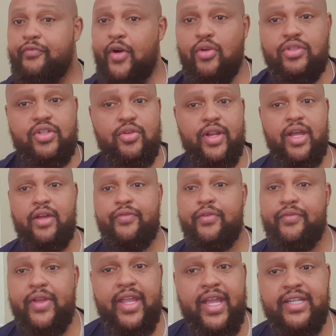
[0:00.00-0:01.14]
folks go there for
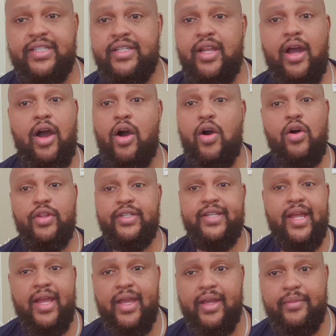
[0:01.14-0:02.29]
vacation all the
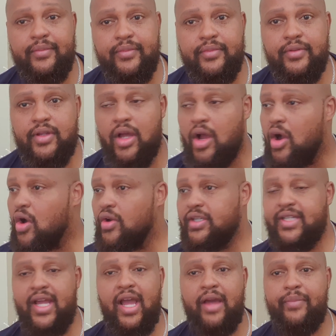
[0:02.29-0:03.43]
time. All the
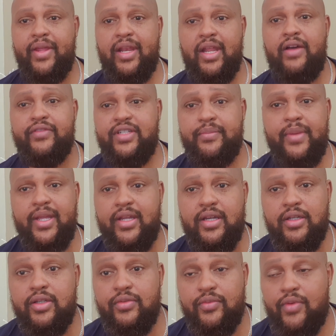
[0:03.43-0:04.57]
time. They love
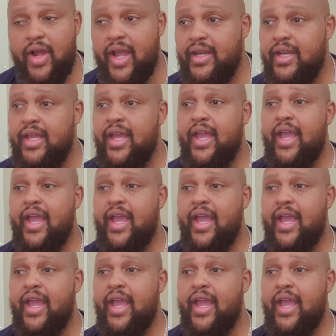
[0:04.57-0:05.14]
Jamaica, right?